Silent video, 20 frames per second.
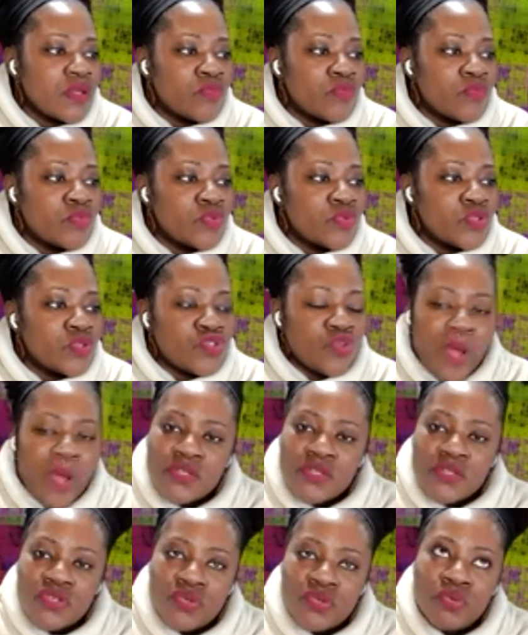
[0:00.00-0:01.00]
trying
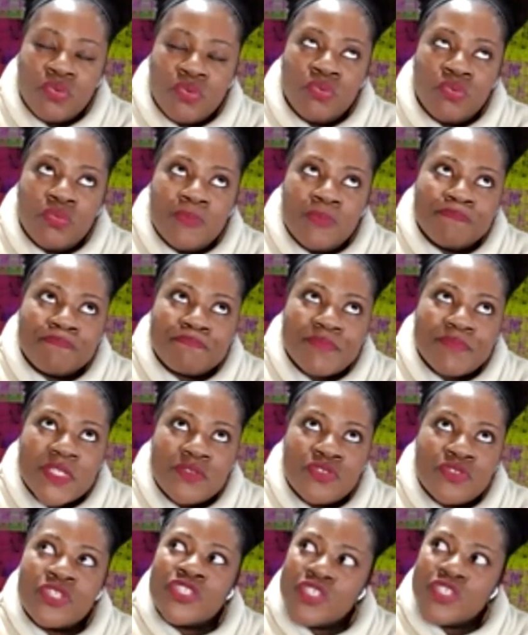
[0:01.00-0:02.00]
to
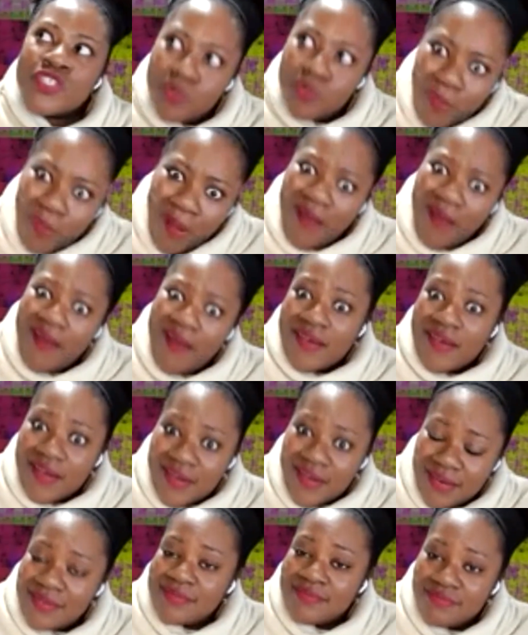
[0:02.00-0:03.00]
spark,
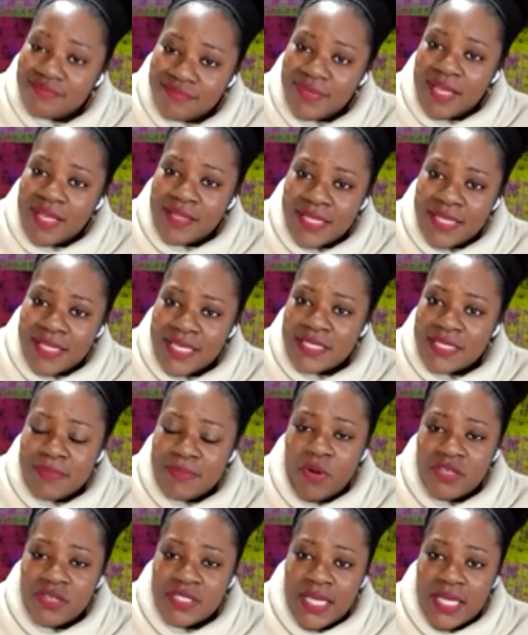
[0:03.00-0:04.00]
that's my word
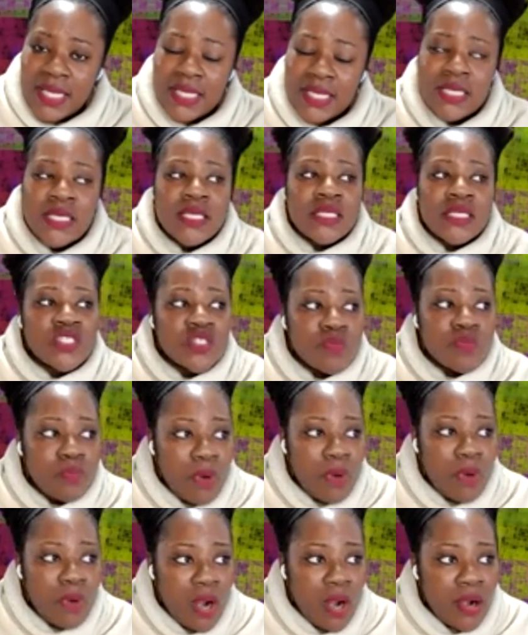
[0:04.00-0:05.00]
today,
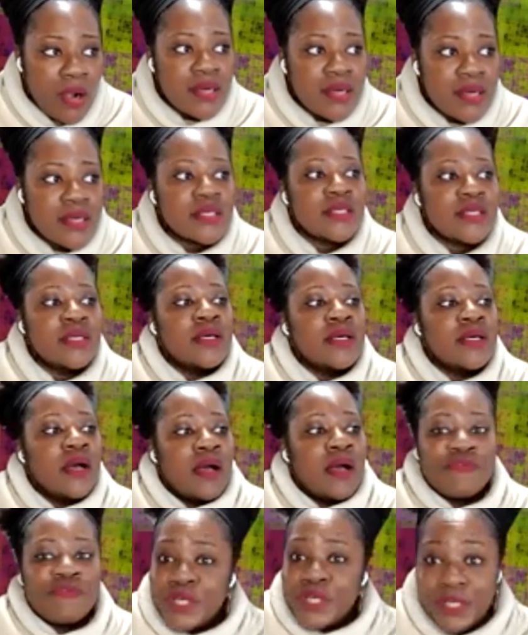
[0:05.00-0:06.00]
spark
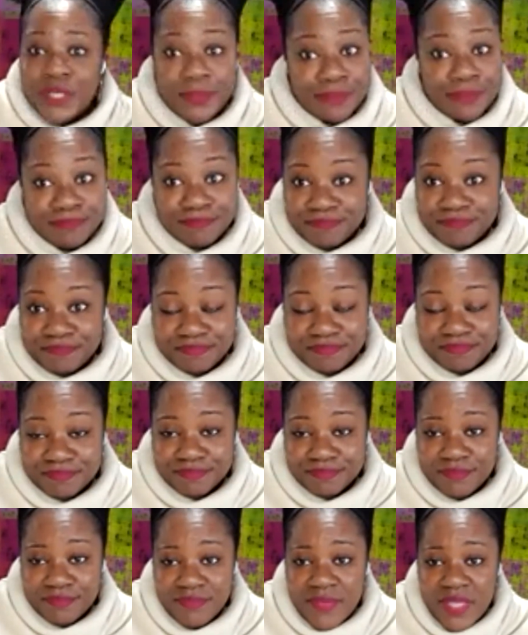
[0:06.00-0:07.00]
freedom.
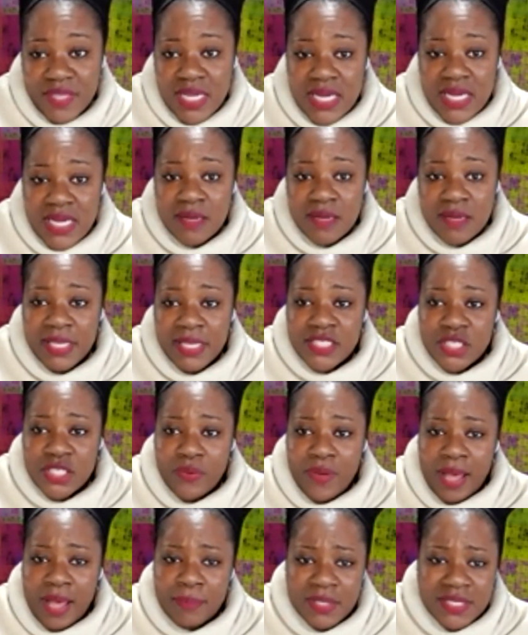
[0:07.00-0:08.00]
And
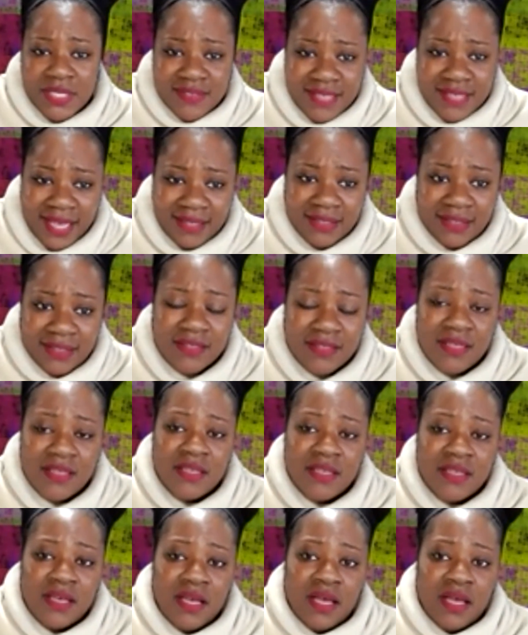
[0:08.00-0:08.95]
so I'm excited